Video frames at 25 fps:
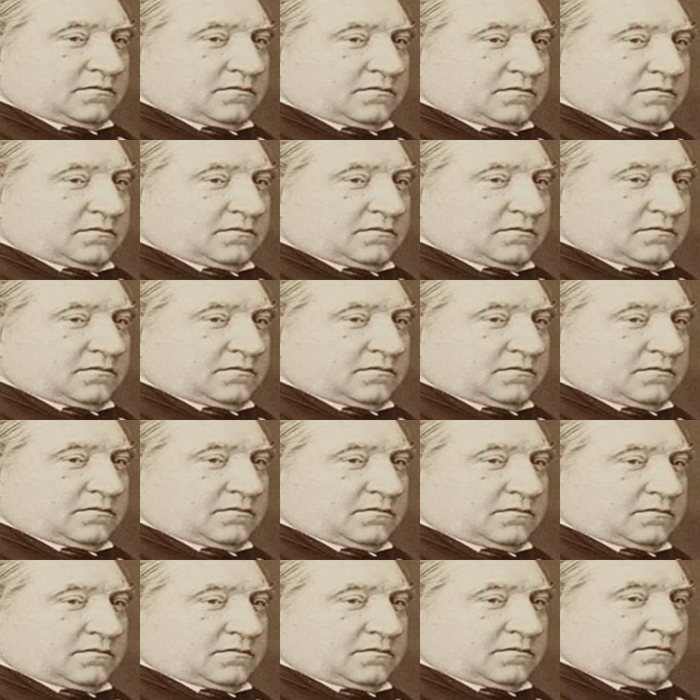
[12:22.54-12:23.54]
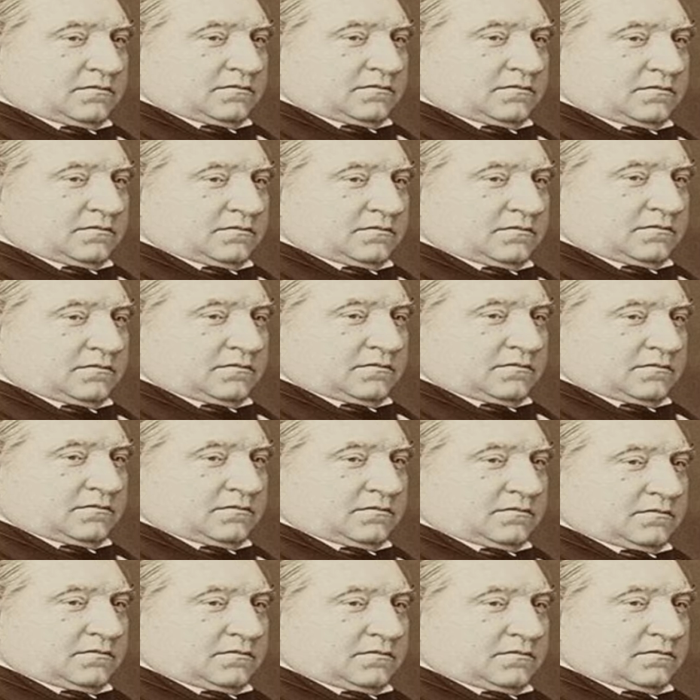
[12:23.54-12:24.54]

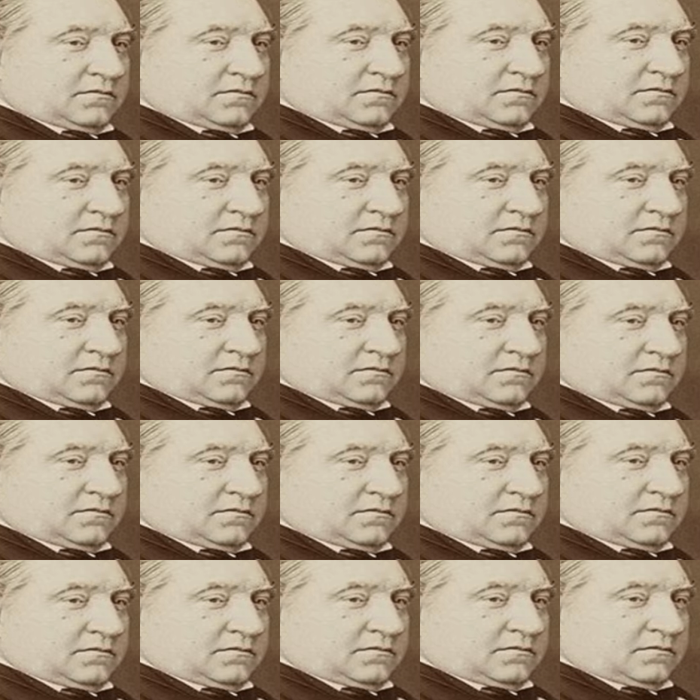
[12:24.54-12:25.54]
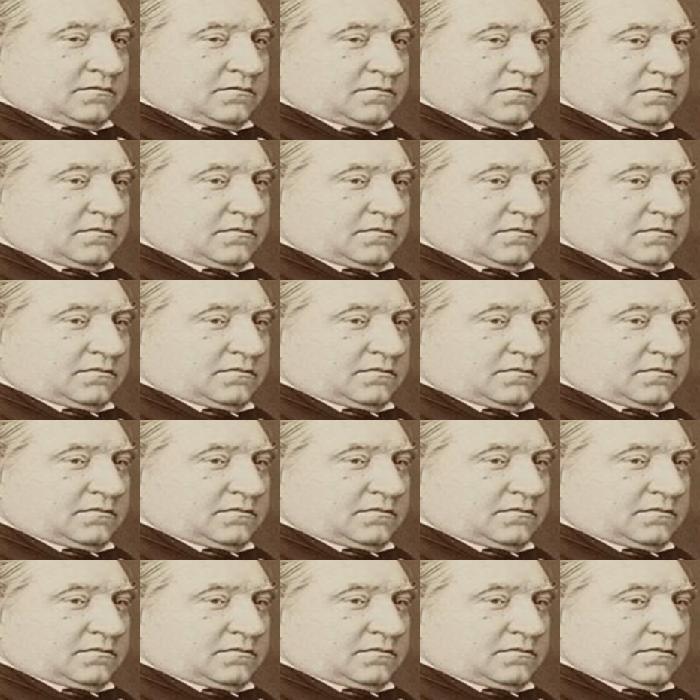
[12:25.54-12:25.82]
No one is speaking in this clip.